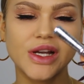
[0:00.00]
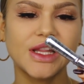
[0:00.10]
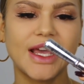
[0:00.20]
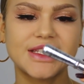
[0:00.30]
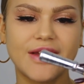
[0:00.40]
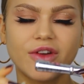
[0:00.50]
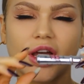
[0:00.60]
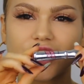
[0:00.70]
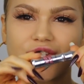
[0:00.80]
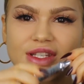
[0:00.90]
realized I
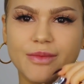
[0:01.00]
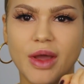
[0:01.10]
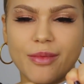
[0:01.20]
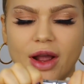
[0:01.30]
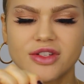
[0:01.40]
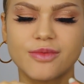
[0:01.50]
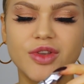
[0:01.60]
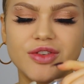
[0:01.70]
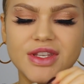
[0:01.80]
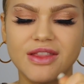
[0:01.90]
forgot to set my brows. I'm
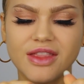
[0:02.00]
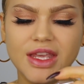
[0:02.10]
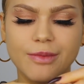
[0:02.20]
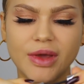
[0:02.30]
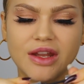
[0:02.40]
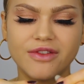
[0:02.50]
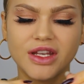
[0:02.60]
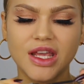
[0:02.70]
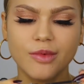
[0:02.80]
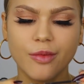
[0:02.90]
using the
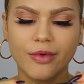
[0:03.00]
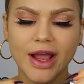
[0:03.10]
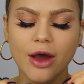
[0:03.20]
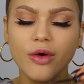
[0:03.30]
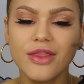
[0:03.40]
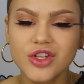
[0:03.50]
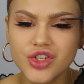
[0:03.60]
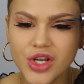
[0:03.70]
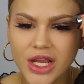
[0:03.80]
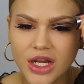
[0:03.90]
Benefit Gimme Brow in the
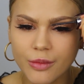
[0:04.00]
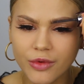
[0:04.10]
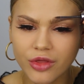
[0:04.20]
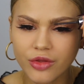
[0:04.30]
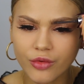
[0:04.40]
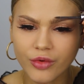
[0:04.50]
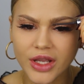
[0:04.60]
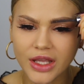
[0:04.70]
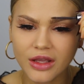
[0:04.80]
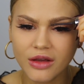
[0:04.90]
shade number
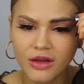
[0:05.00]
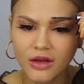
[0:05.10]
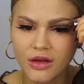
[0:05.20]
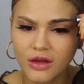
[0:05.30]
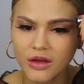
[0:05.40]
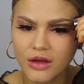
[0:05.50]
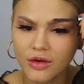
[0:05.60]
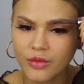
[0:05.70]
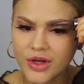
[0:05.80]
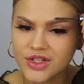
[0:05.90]
three
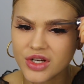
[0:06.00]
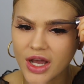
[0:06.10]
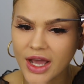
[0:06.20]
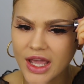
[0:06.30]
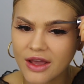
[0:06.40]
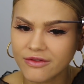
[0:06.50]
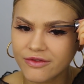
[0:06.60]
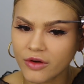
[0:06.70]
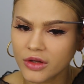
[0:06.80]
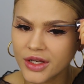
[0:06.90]
which I have
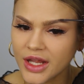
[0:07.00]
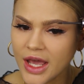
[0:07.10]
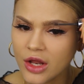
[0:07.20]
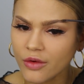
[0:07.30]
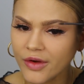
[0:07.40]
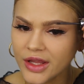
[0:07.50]
fallen head over